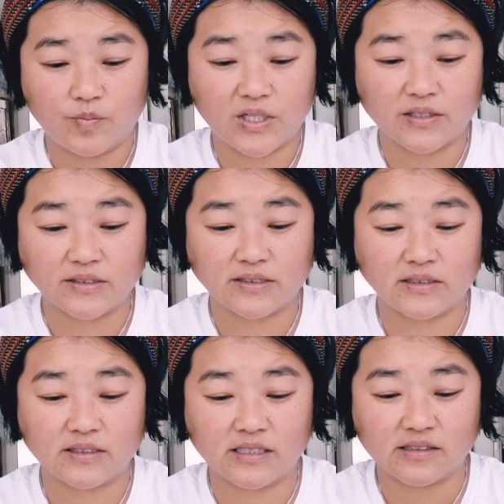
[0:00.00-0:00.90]
because
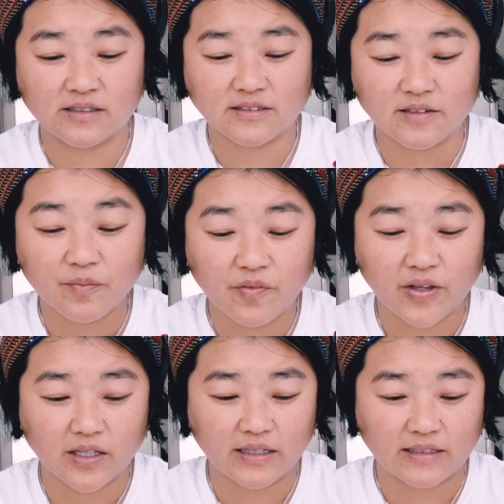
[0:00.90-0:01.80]
there's
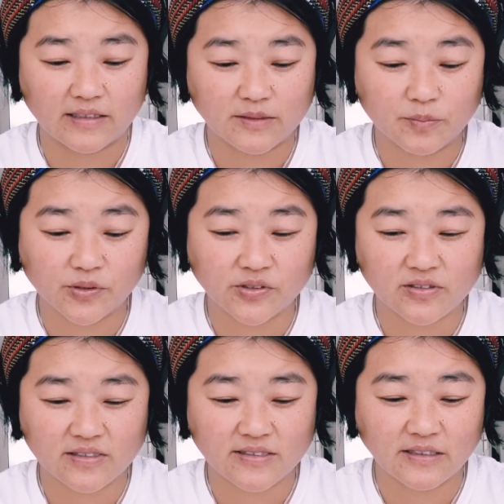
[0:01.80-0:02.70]
something that this person
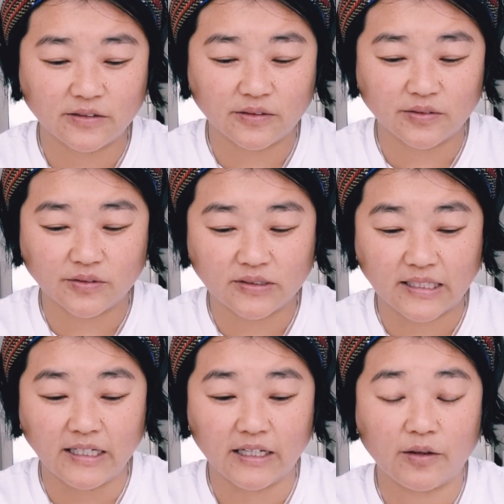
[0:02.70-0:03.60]
is still
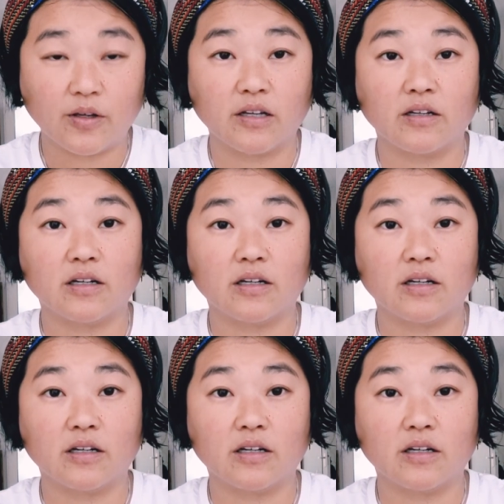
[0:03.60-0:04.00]
dealing